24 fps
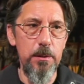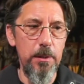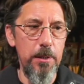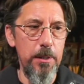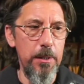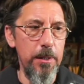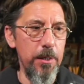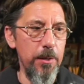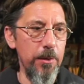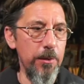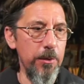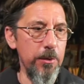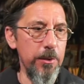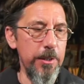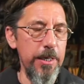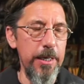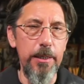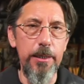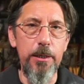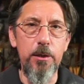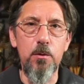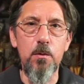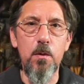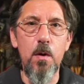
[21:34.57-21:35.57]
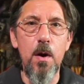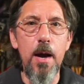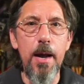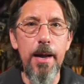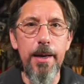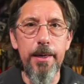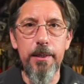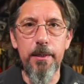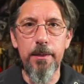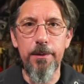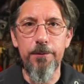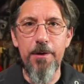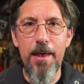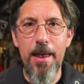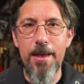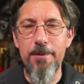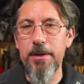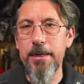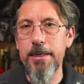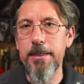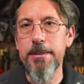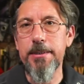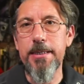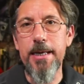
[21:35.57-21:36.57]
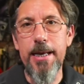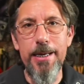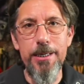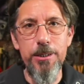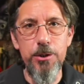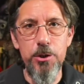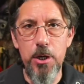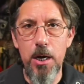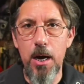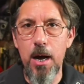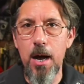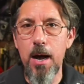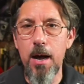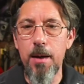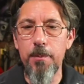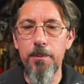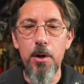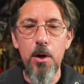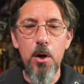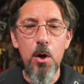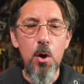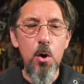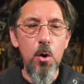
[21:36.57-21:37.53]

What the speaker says: you know, your daily grind of having a day job,